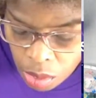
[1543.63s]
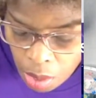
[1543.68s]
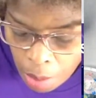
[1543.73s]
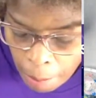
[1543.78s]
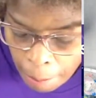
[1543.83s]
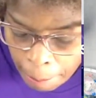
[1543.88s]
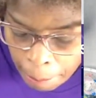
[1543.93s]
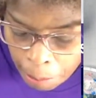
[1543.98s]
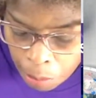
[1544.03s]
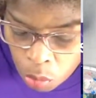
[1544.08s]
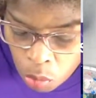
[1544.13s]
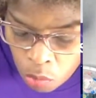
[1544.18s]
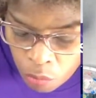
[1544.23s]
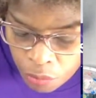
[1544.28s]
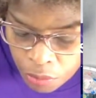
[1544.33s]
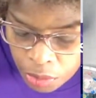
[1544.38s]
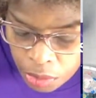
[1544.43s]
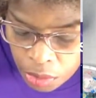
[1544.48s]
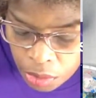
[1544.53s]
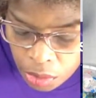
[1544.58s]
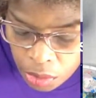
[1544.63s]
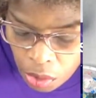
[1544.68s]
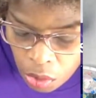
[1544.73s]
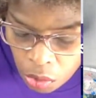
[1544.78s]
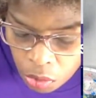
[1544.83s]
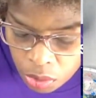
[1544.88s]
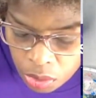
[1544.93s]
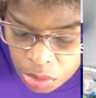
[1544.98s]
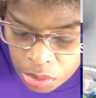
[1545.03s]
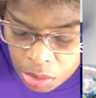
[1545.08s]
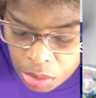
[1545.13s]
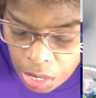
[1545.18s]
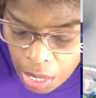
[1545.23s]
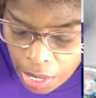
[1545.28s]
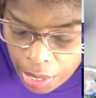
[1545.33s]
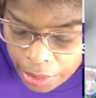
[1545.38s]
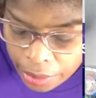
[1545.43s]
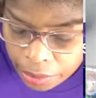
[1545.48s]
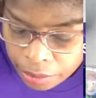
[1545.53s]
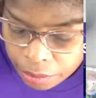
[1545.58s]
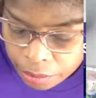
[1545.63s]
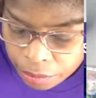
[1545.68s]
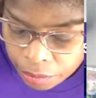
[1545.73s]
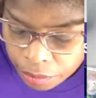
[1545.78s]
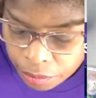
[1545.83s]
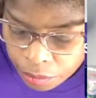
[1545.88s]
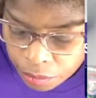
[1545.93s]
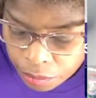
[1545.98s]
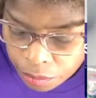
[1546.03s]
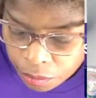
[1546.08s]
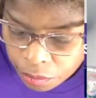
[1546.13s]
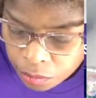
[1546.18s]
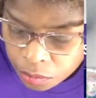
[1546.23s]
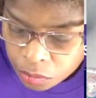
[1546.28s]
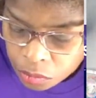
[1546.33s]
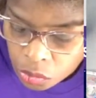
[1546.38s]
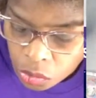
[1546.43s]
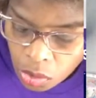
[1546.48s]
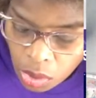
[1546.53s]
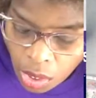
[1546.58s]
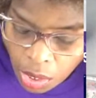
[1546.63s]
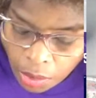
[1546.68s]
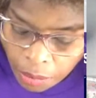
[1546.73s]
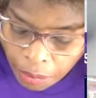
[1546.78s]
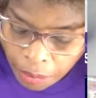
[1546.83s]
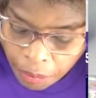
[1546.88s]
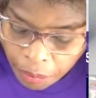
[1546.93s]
moving it along this line. Okay.